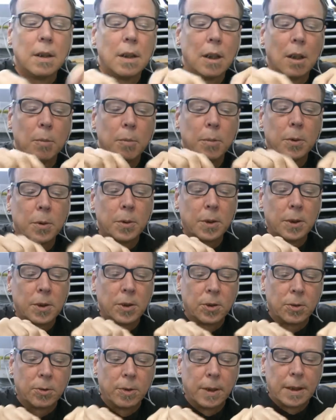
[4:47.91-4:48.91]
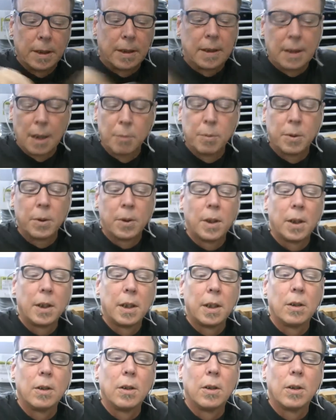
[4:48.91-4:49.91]
I'll pull this shrink that I put on
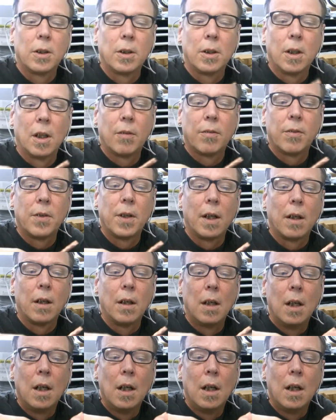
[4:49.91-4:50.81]
here earlier off there.